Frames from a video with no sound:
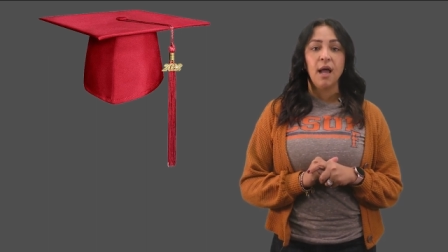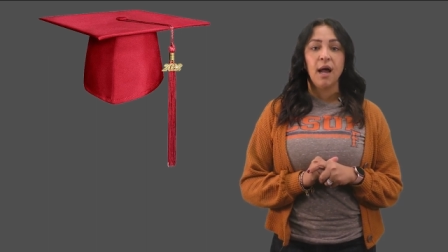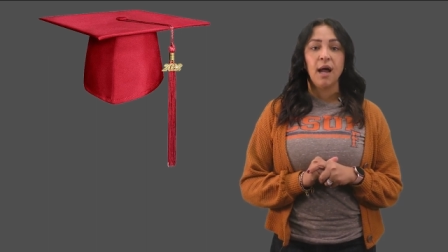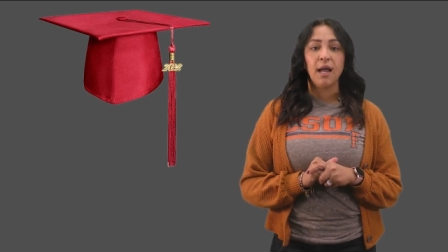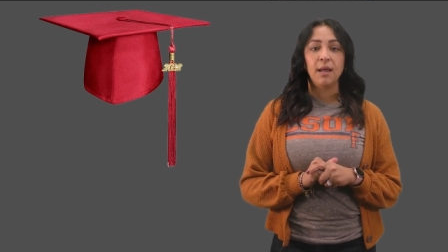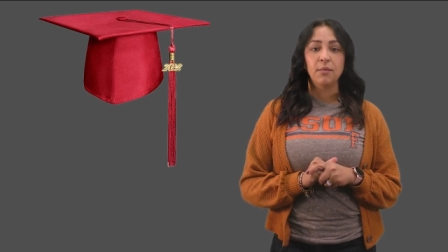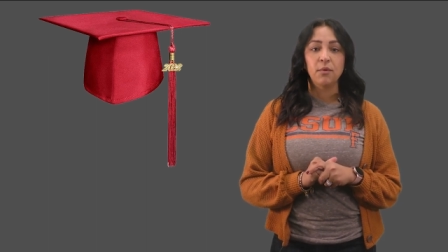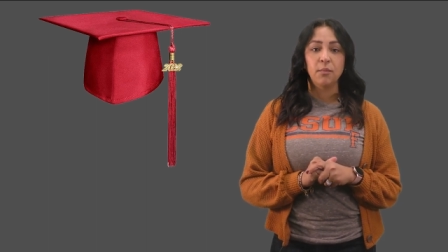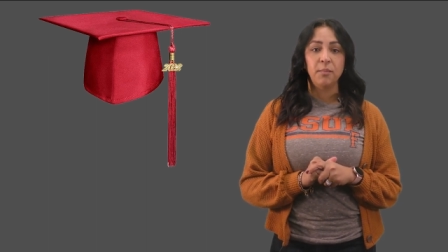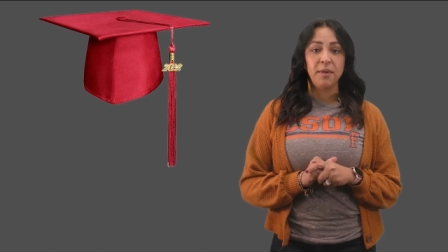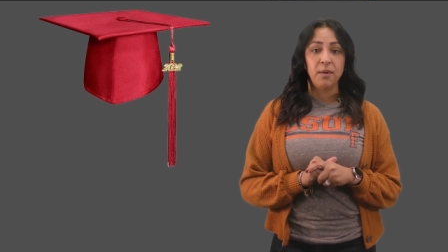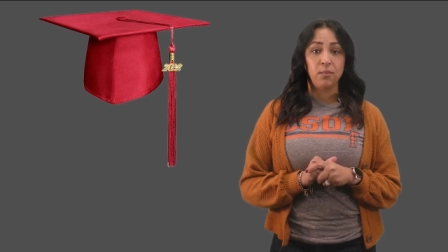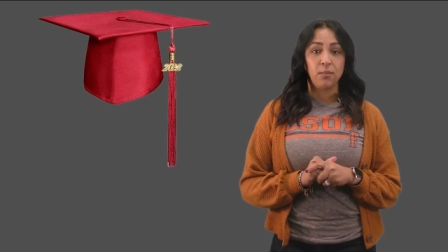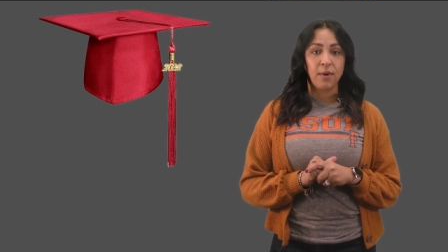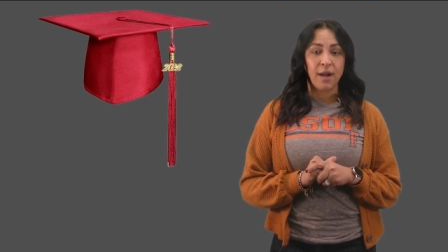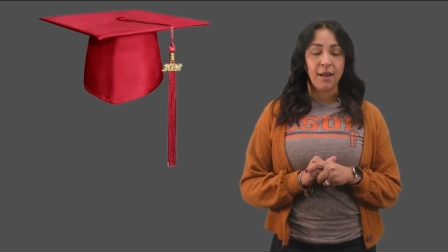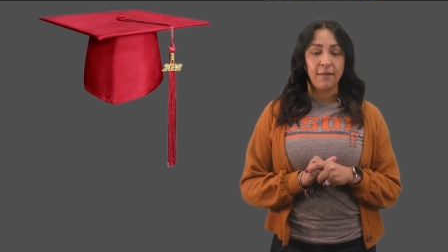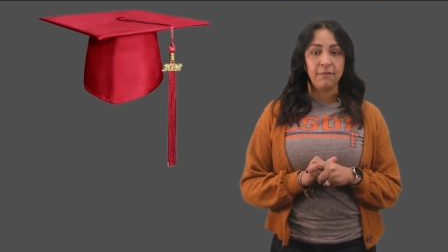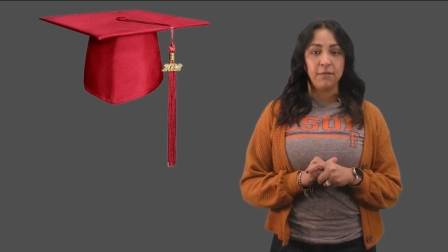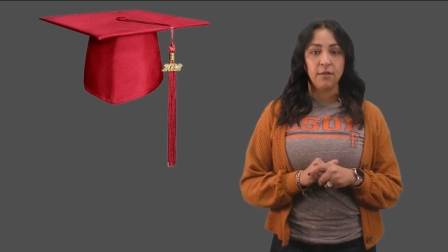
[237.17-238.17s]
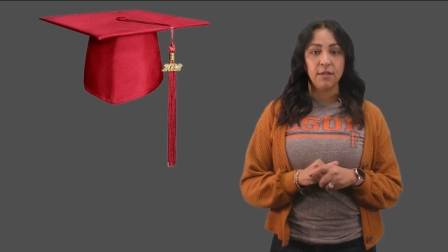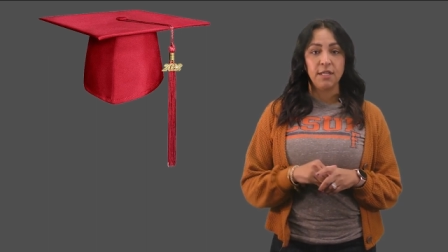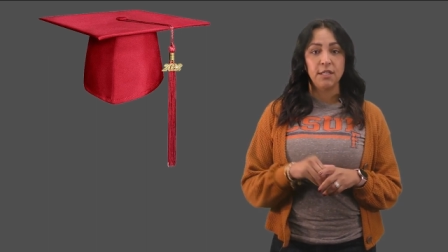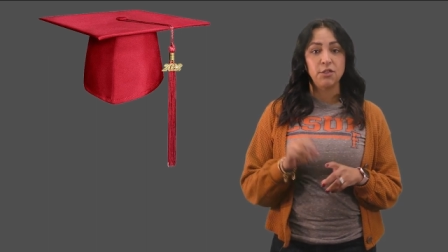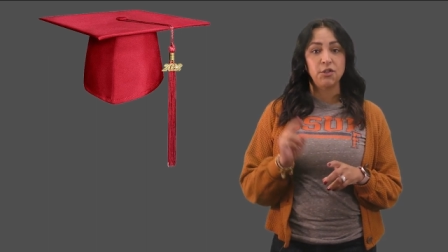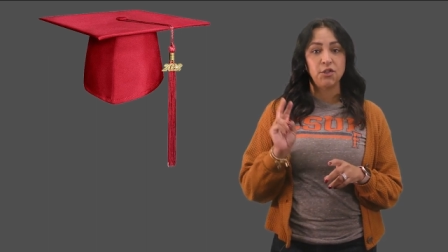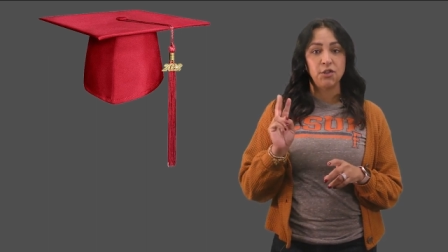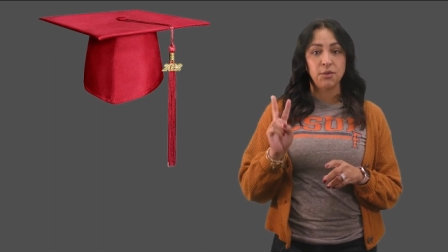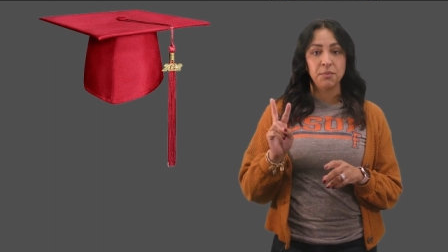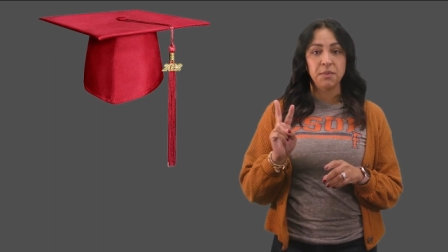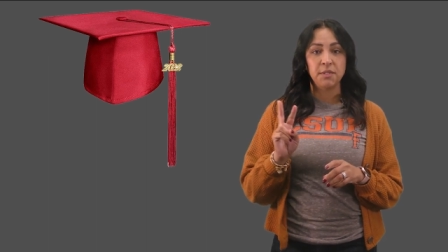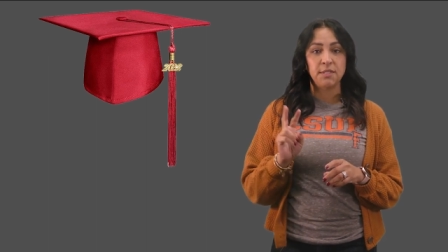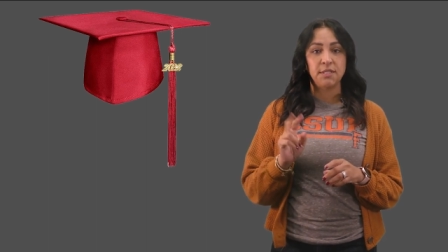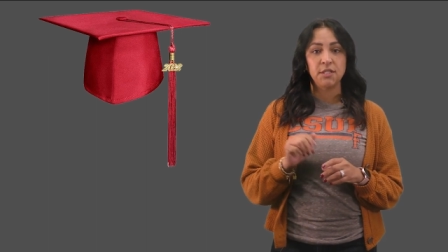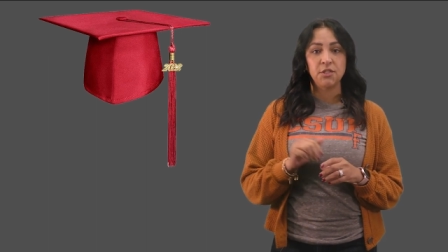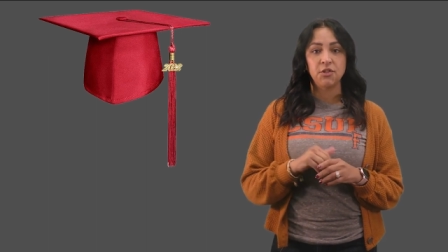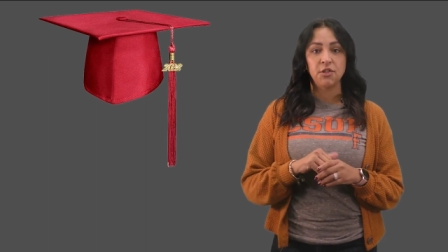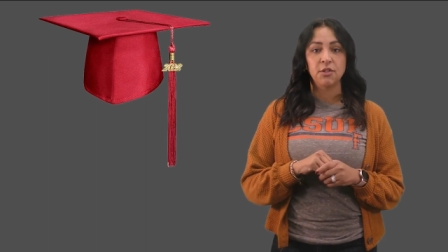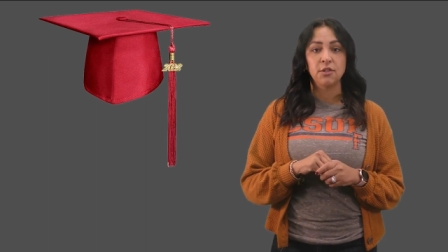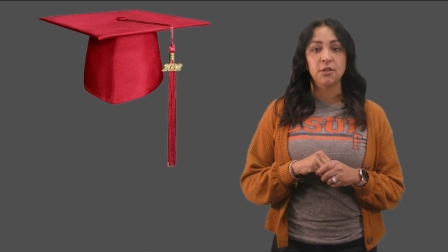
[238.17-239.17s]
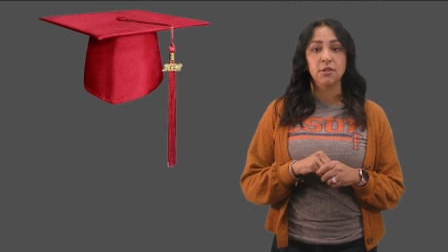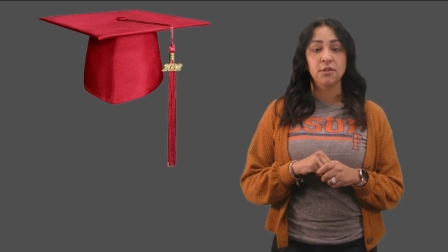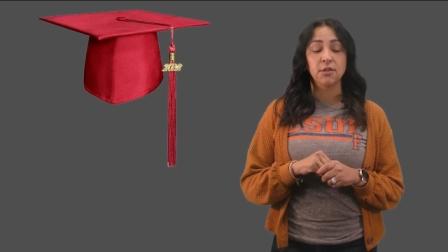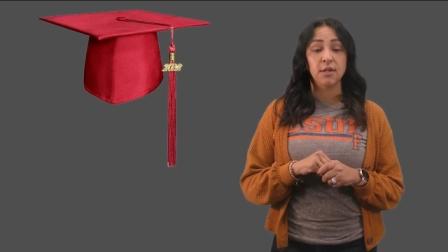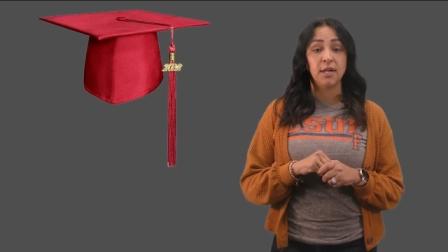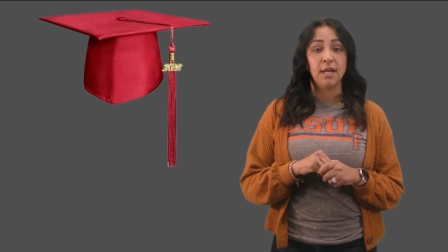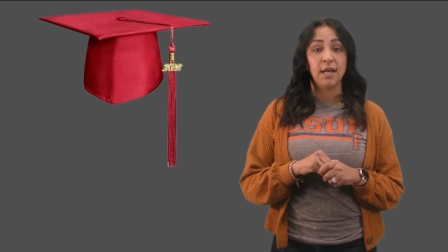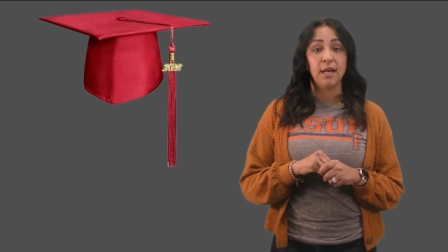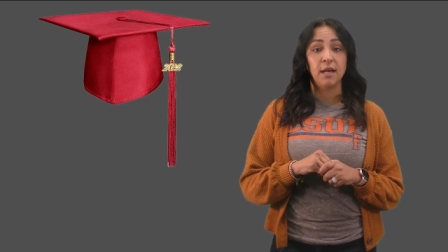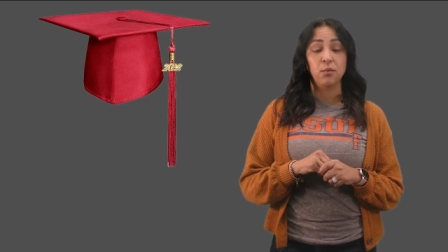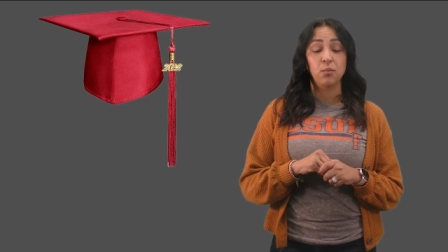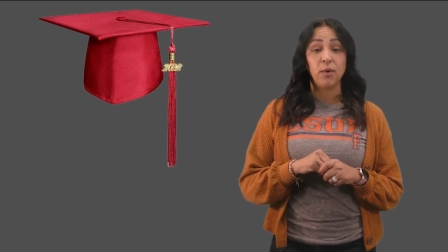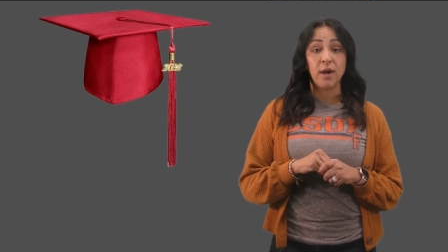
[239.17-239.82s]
I will be raffling two additional uh,